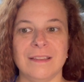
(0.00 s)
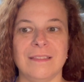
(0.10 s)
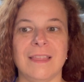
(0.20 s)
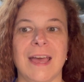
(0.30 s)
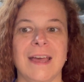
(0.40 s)

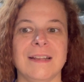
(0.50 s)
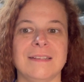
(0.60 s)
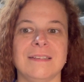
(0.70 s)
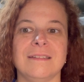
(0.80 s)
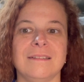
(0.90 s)
that
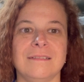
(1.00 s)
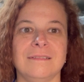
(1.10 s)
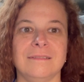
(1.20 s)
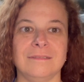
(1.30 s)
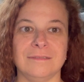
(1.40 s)

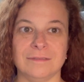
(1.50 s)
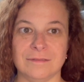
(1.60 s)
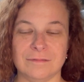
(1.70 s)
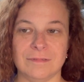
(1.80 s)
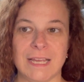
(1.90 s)

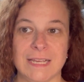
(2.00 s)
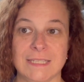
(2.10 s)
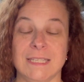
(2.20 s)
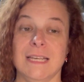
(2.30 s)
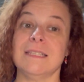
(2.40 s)

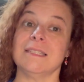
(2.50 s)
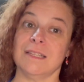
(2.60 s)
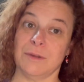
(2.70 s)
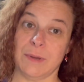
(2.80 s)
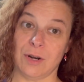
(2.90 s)
exists
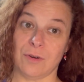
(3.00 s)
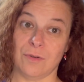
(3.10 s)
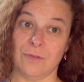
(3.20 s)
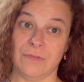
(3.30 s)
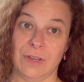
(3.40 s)
in the
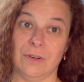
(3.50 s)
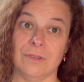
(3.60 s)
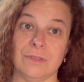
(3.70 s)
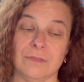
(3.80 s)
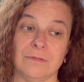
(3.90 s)
medical
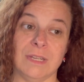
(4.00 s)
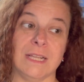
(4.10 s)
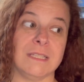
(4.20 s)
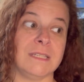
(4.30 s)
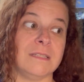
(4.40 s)
field
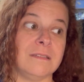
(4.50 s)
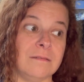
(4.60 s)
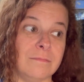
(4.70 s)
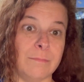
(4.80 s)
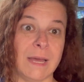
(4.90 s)
it's
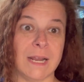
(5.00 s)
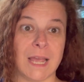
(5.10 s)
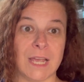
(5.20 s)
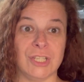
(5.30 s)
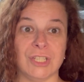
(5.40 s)

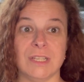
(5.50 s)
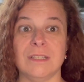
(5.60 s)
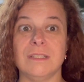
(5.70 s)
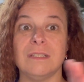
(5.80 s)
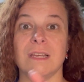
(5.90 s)

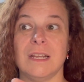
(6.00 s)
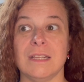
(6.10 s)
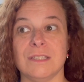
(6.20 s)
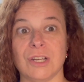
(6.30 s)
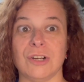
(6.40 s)
medications and
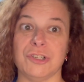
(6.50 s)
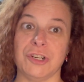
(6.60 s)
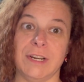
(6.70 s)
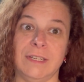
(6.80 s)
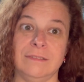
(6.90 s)
it's
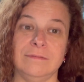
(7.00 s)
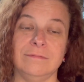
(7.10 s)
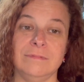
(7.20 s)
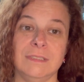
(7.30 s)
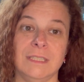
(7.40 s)
surgery.
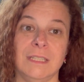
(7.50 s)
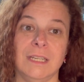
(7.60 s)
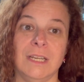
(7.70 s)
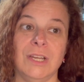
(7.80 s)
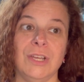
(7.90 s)

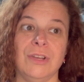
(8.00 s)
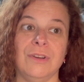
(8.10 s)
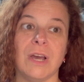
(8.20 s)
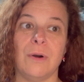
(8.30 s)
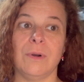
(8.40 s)
You
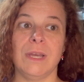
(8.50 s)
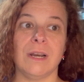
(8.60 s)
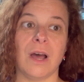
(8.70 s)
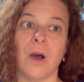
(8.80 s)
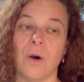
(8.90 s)
don't get
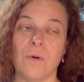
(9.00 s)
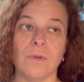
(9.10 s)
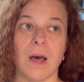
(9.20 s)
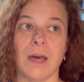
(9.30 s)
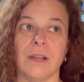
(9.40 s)
a whole
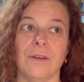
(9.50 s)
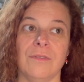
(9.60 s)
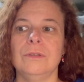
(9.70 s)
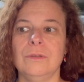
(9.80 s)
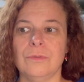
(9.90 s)
lot
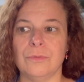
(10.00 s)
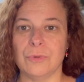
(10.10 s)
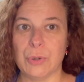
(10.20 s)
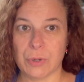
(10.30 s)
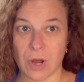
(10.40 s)
of
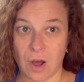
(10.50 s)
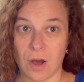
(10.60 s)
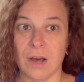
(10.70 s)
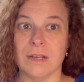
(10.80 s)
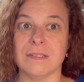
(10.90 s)
root
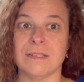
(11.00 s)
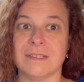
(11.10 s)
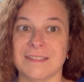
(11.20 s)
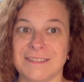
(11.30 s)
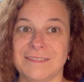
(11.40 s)
cause